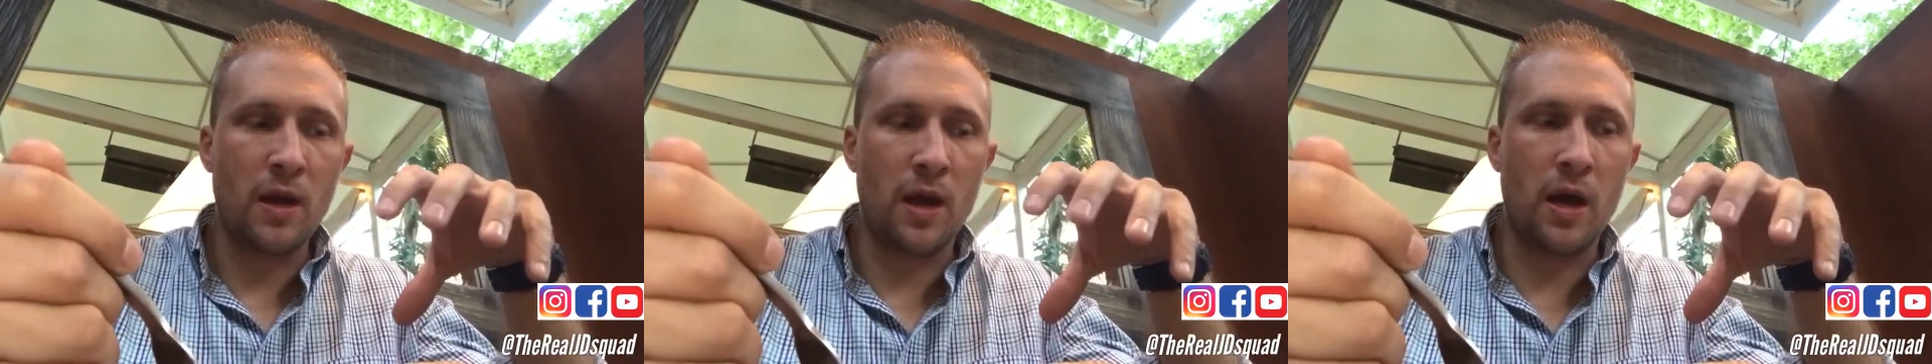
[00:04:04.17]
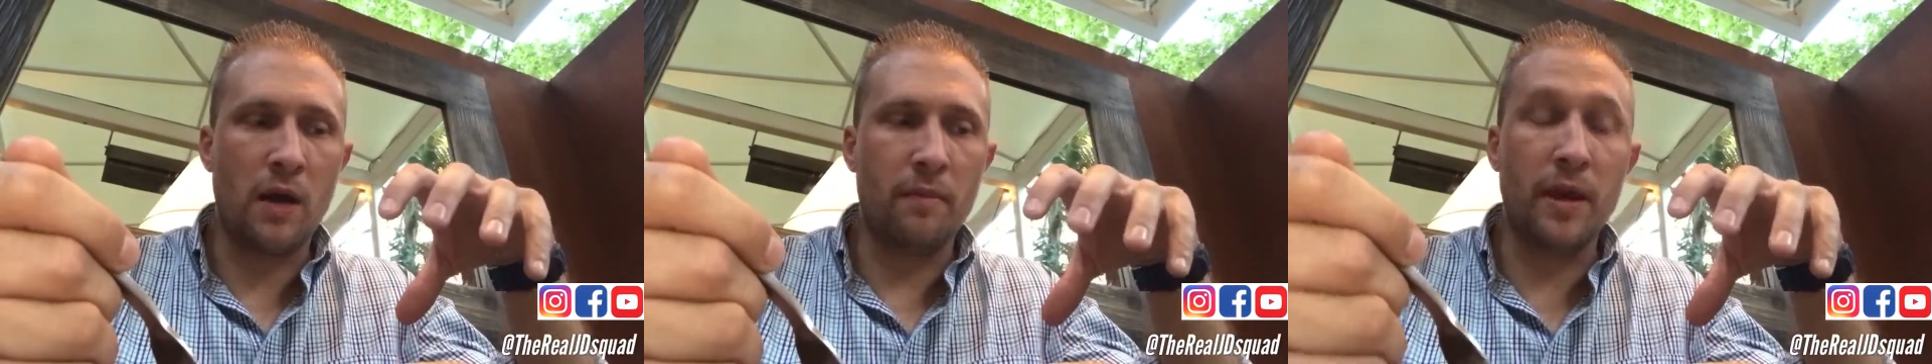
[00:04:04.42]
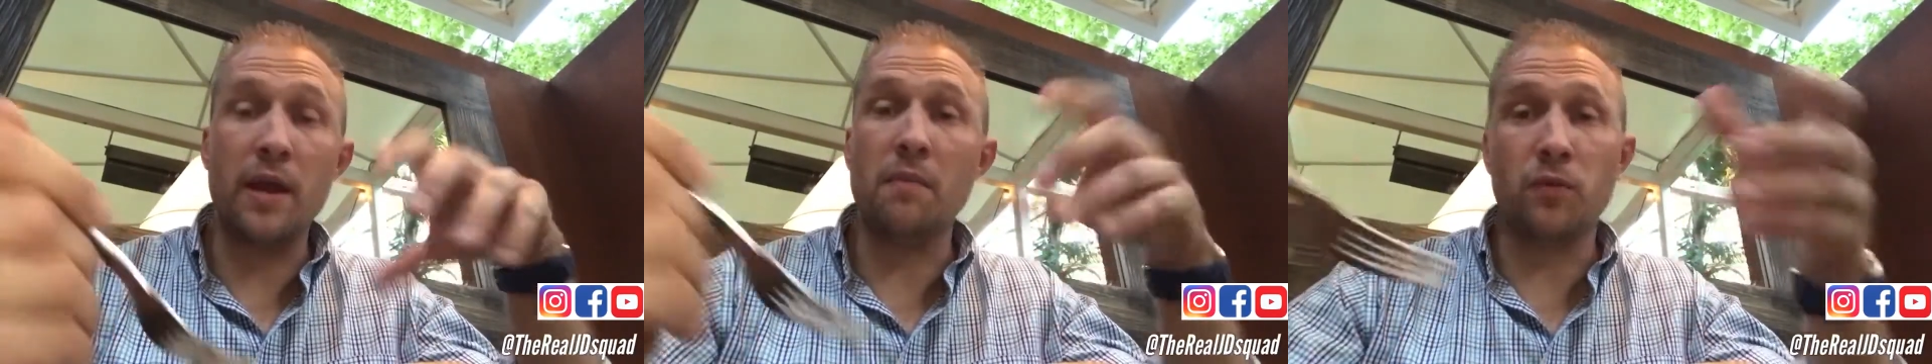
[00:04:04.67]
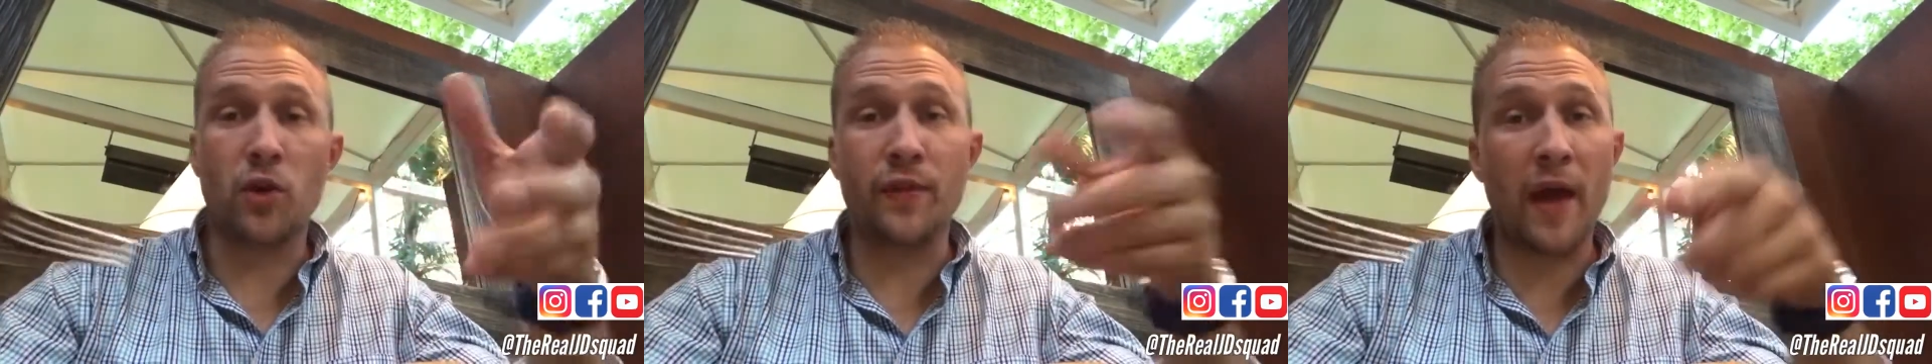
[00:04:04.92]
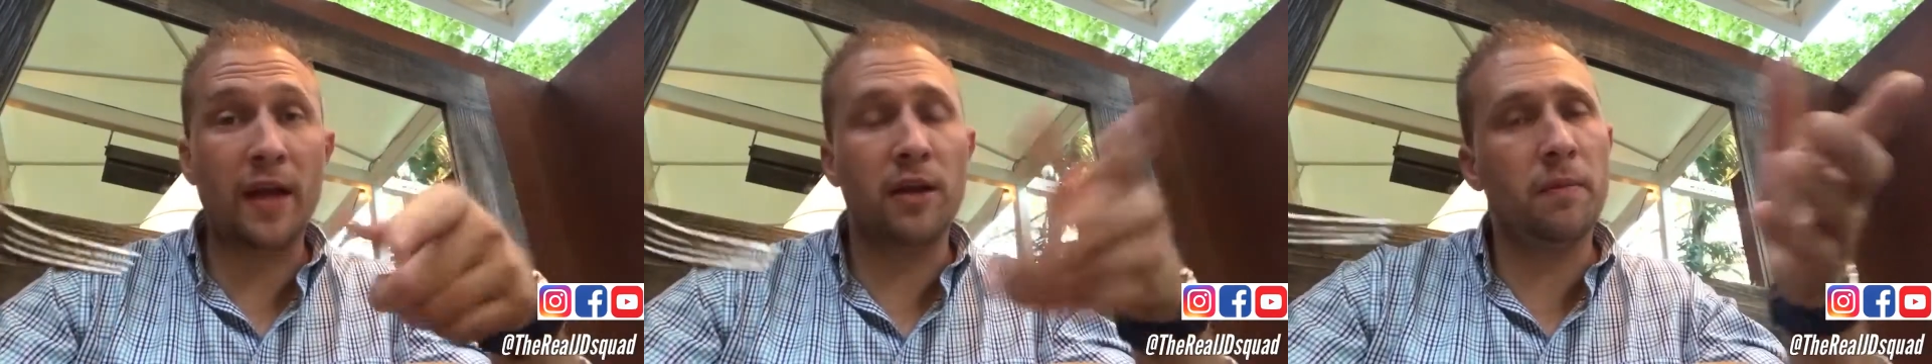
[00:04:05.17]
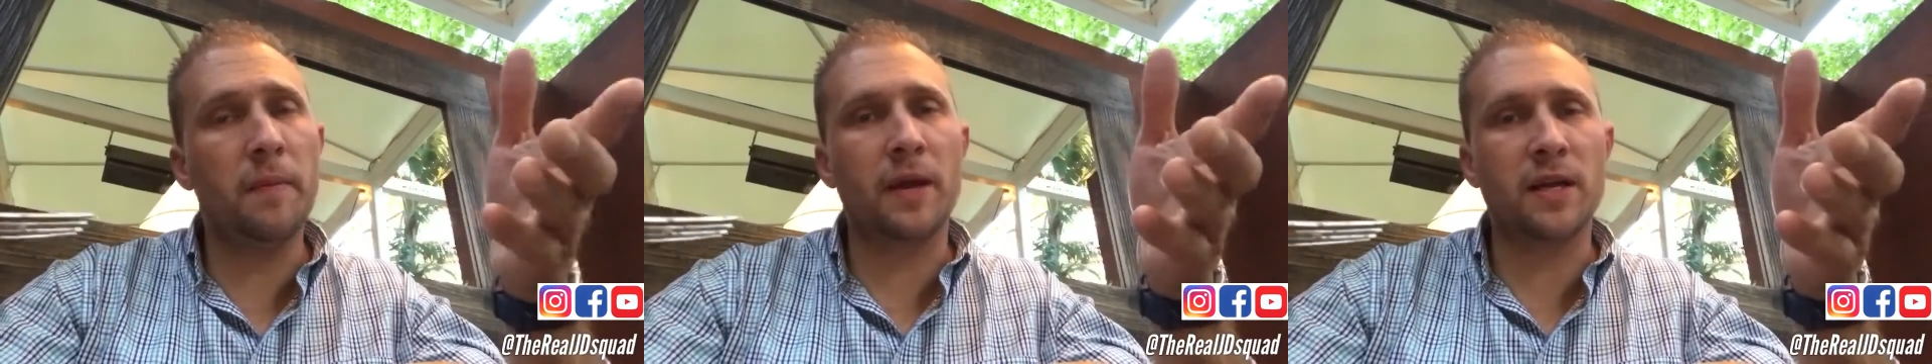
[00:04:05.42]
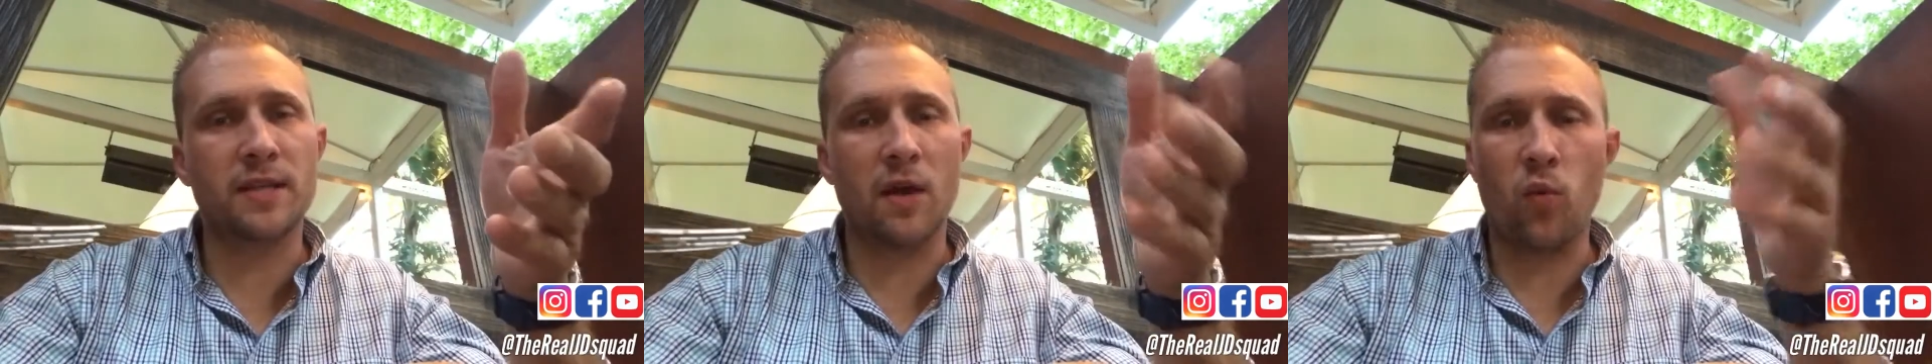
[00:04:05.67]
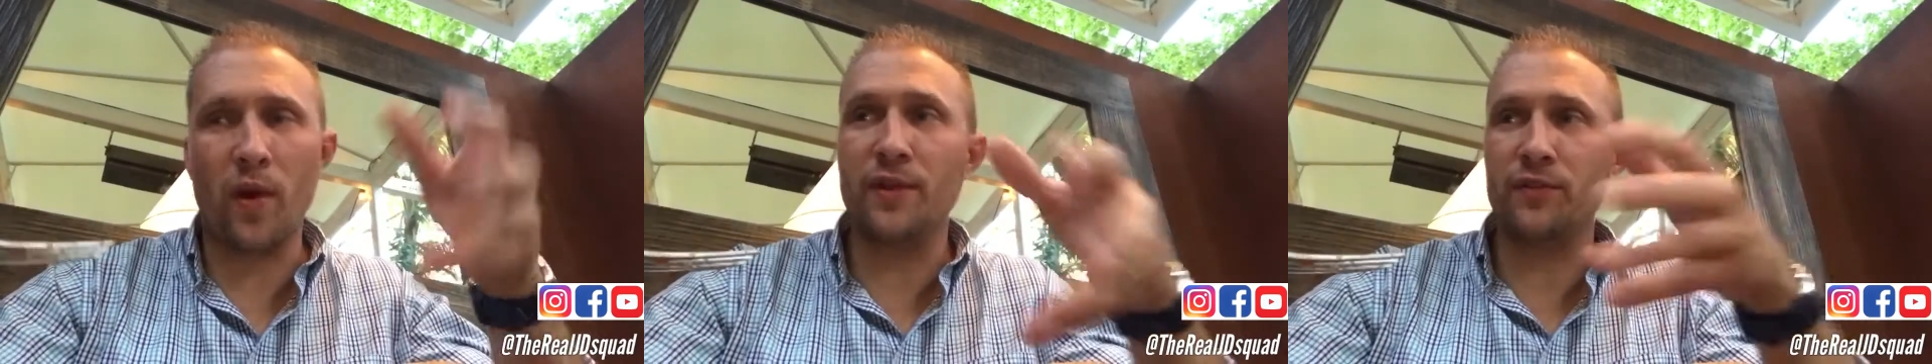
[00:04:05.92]
And that could be because I
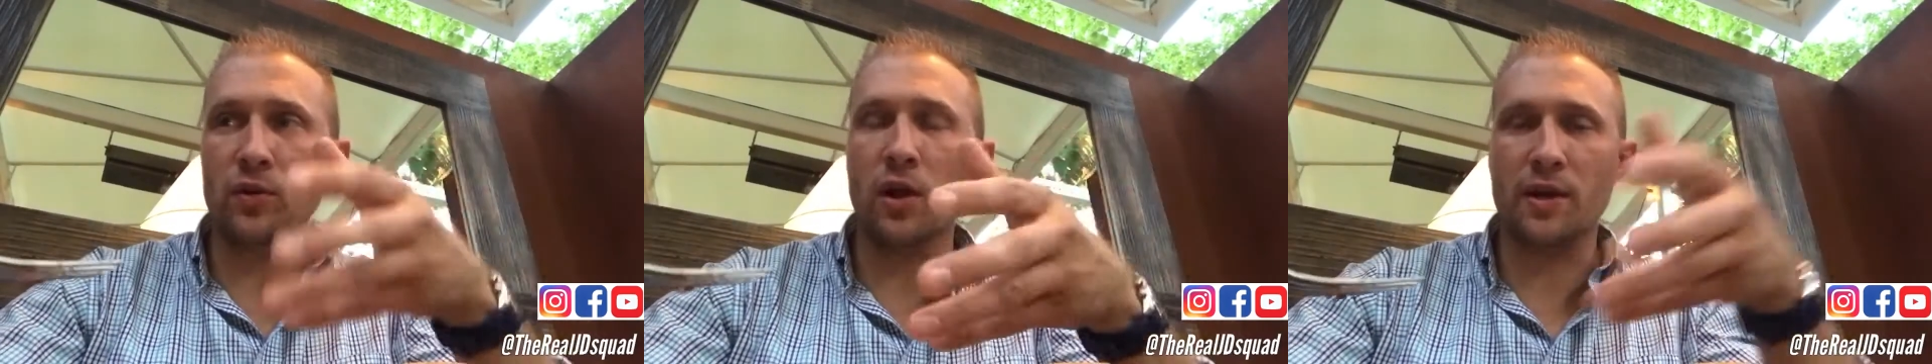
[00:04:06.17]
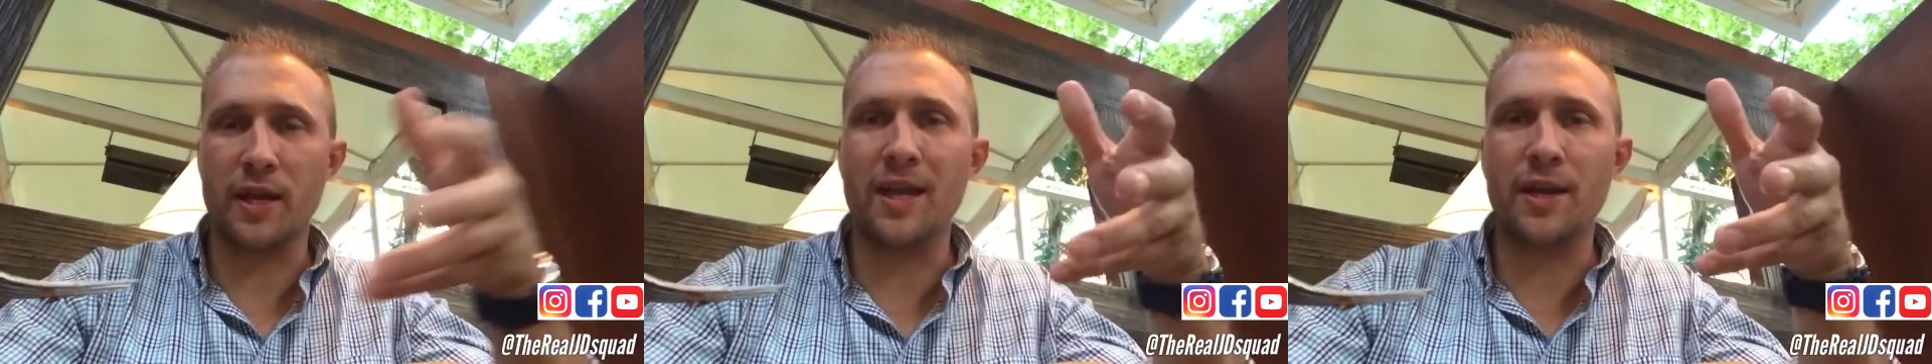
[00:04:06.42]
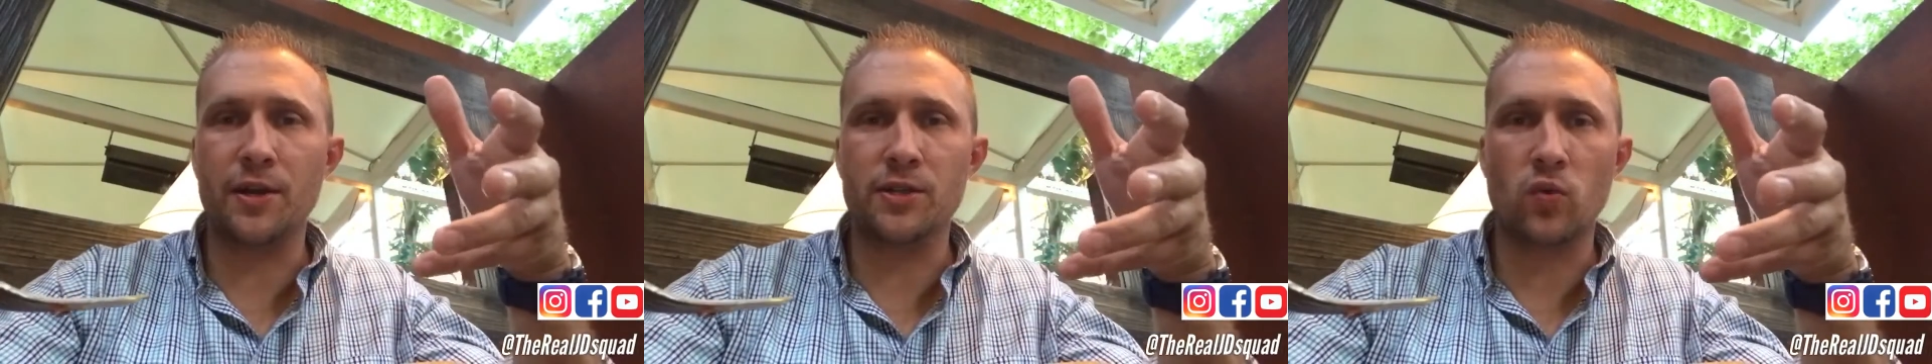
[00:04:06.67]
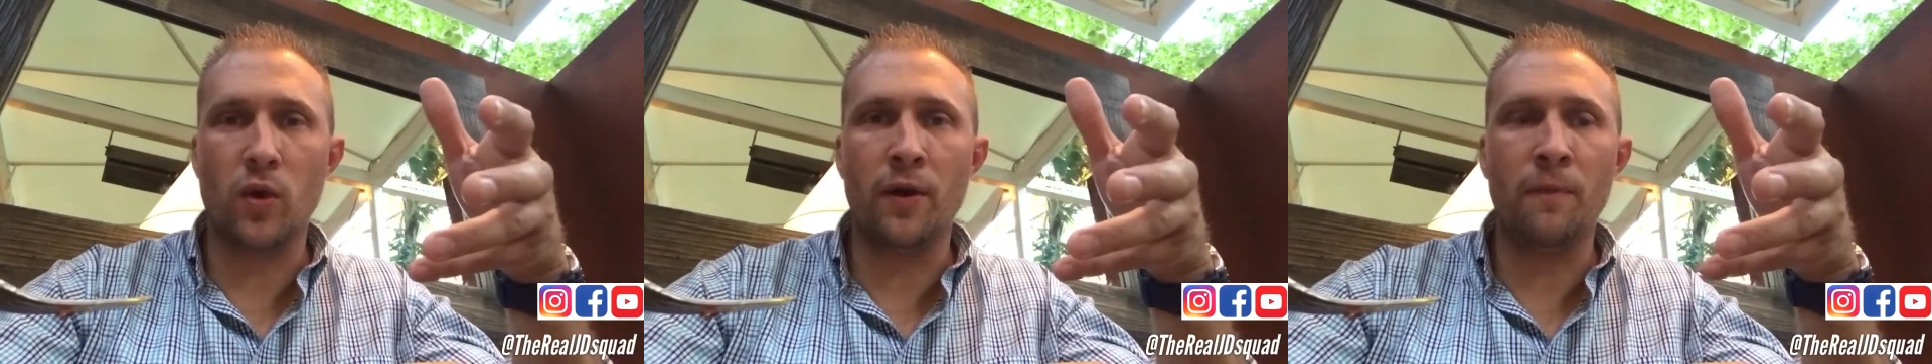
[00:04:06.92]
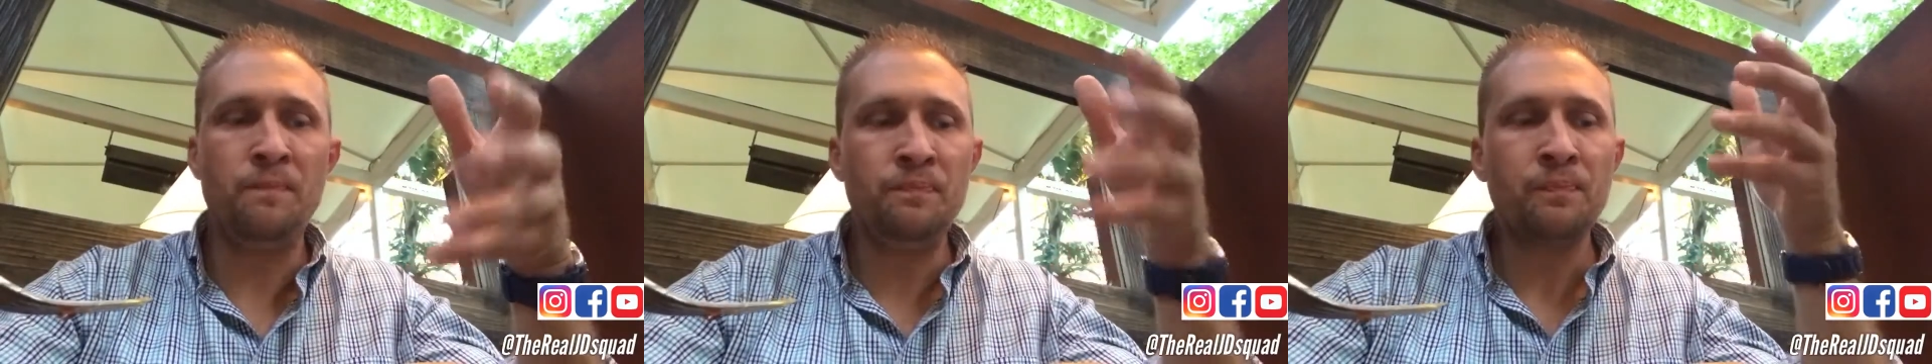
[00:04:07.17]
waited too long to eat it as well.